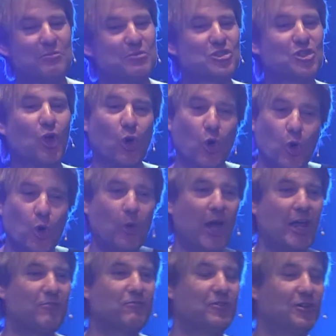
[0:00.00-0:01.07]
so
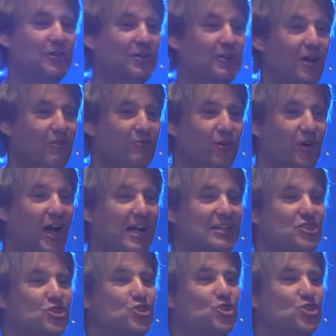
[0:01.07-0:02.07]
grateful for God's